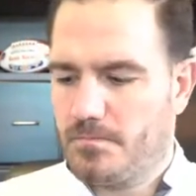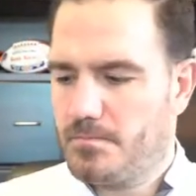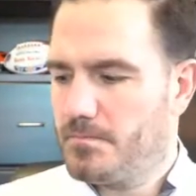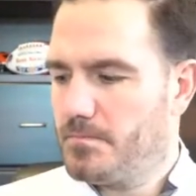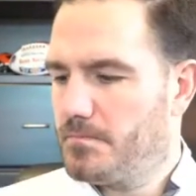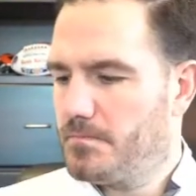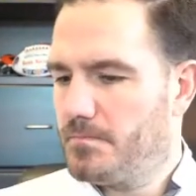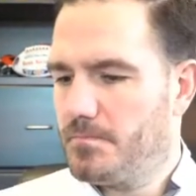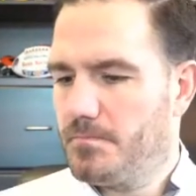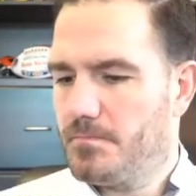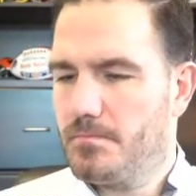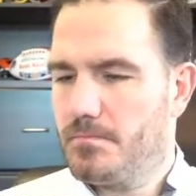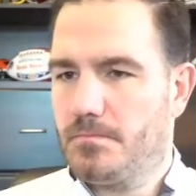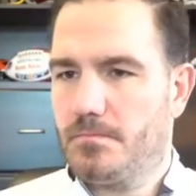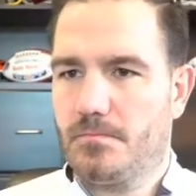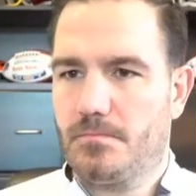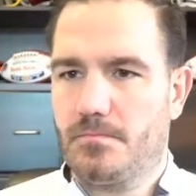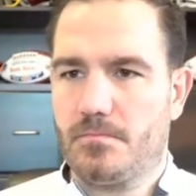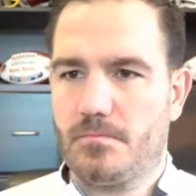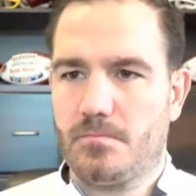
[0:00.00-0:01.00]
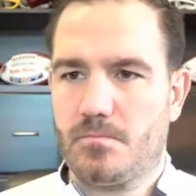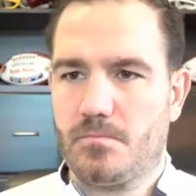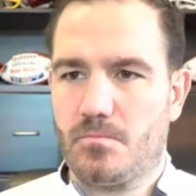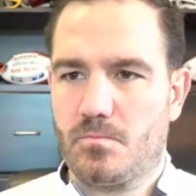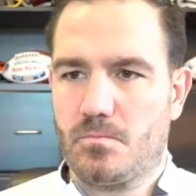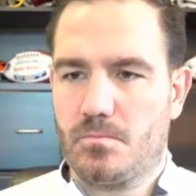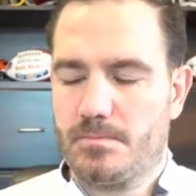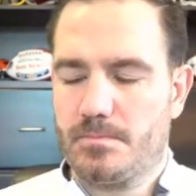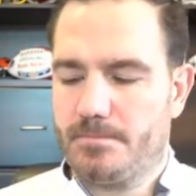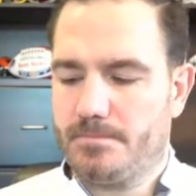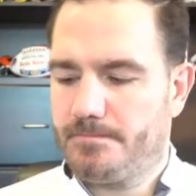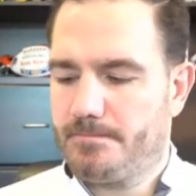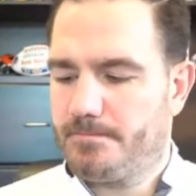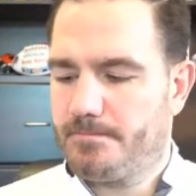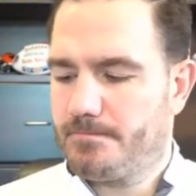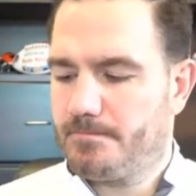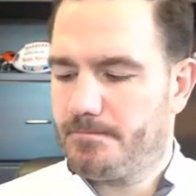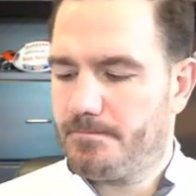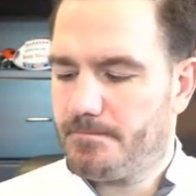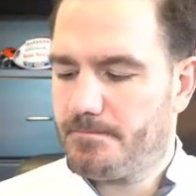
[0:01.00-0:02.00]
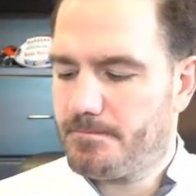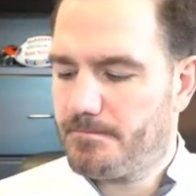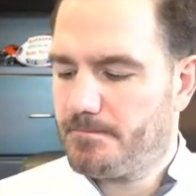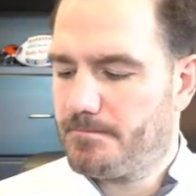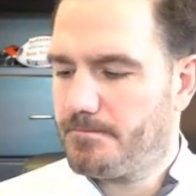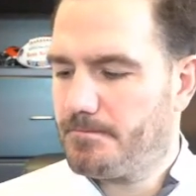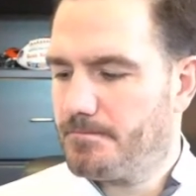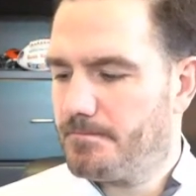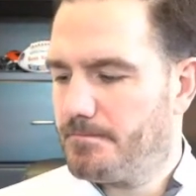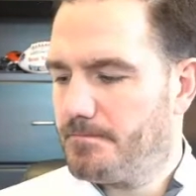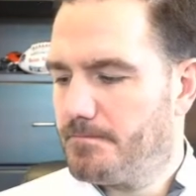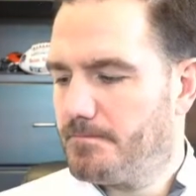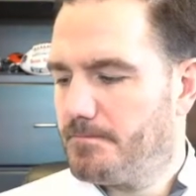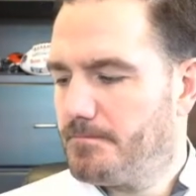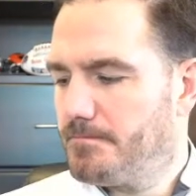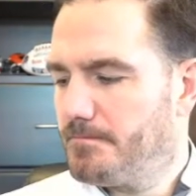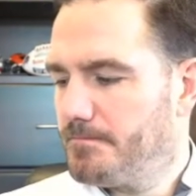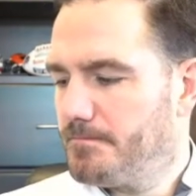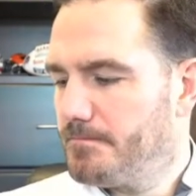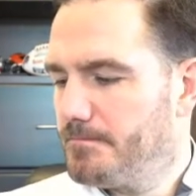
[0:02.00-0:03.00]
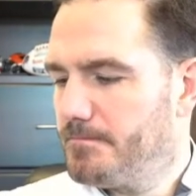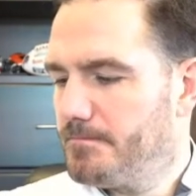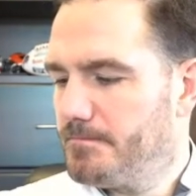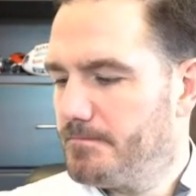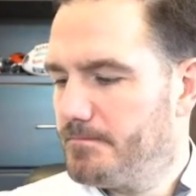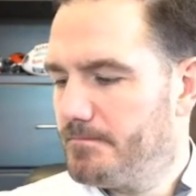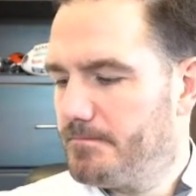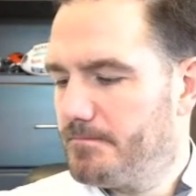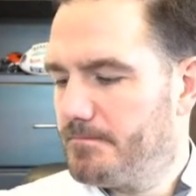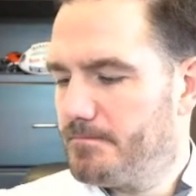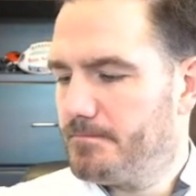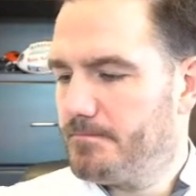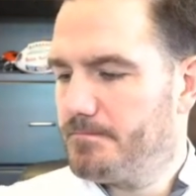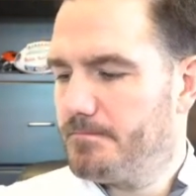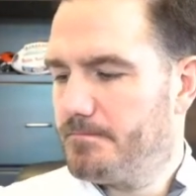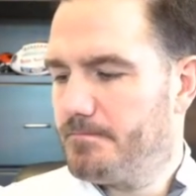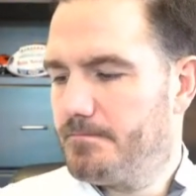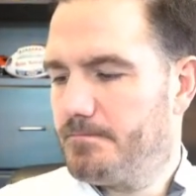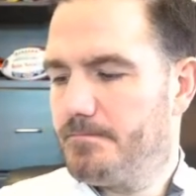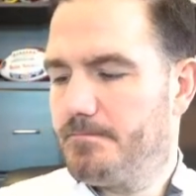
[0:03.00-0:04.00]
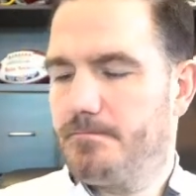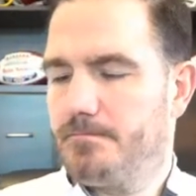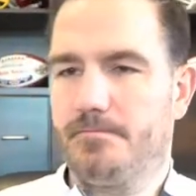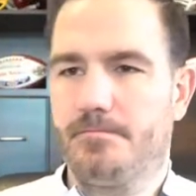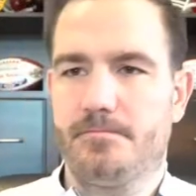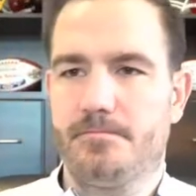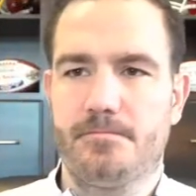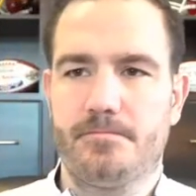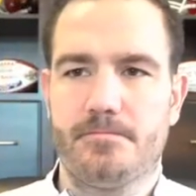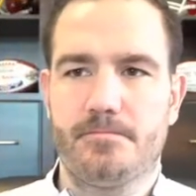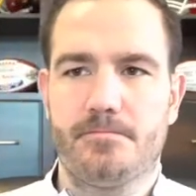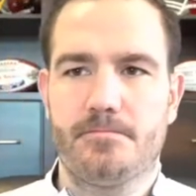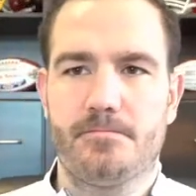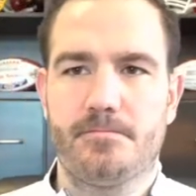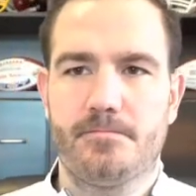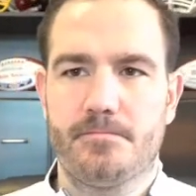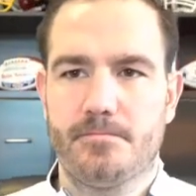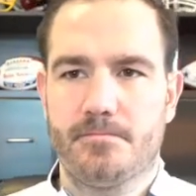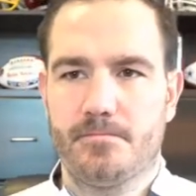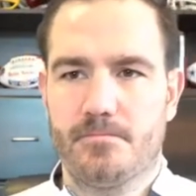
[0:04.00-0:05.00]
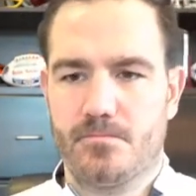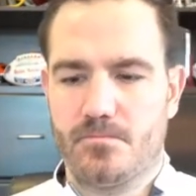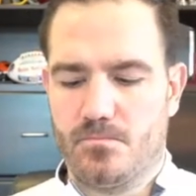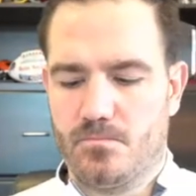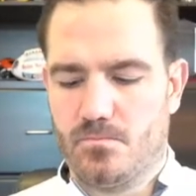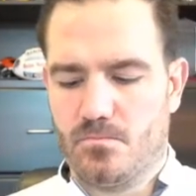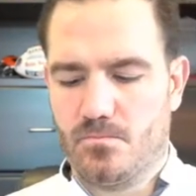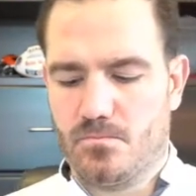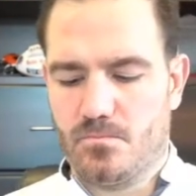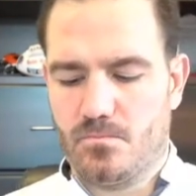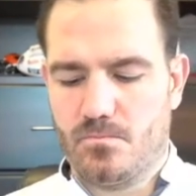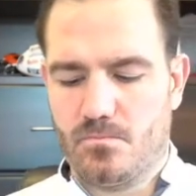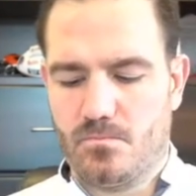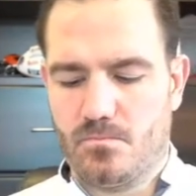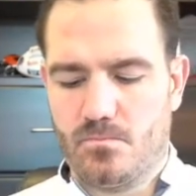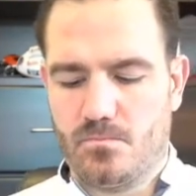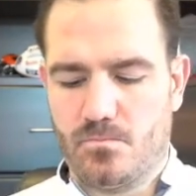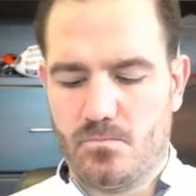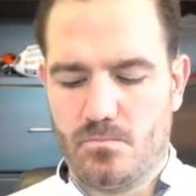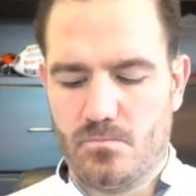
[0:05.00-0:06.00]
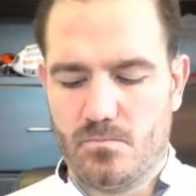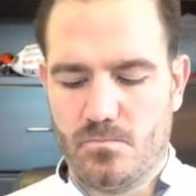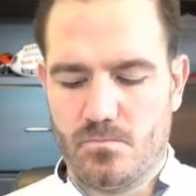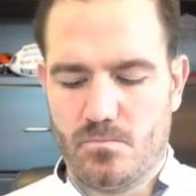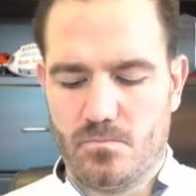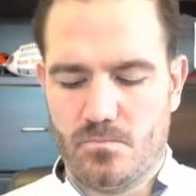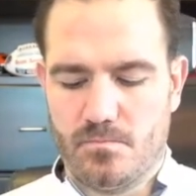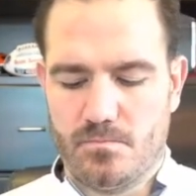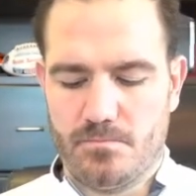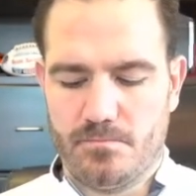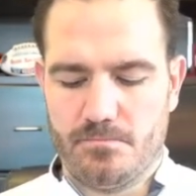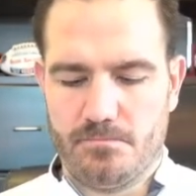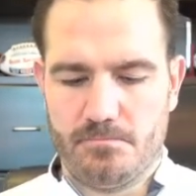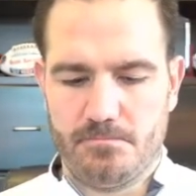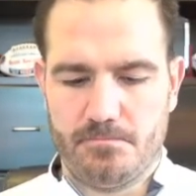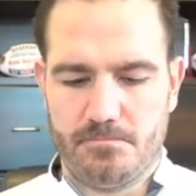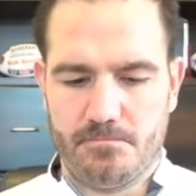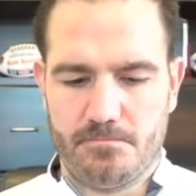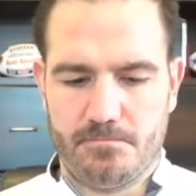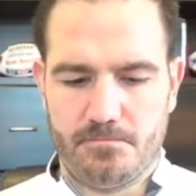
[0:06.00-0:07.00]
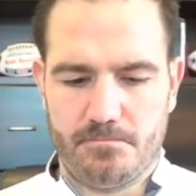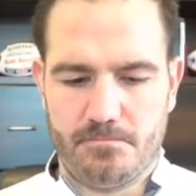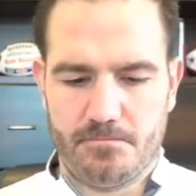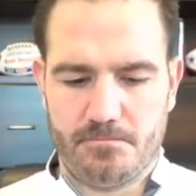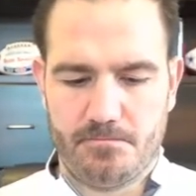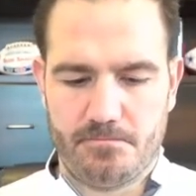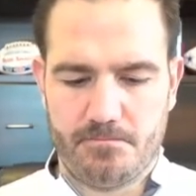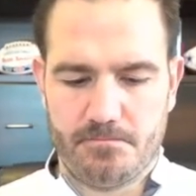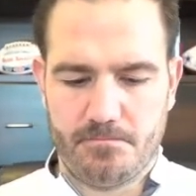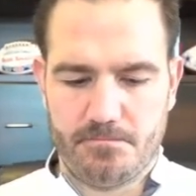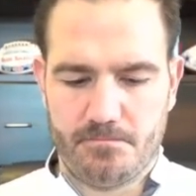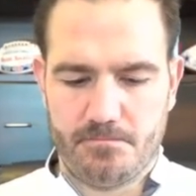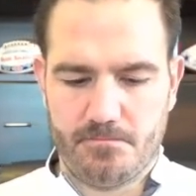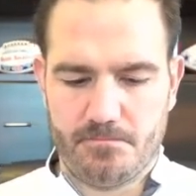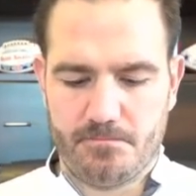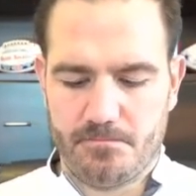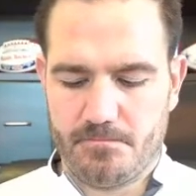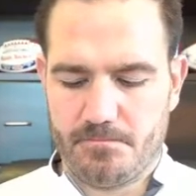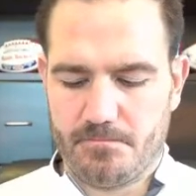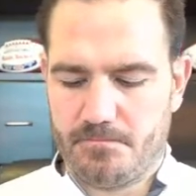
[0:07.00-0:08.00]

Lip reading: This person isn't speaking.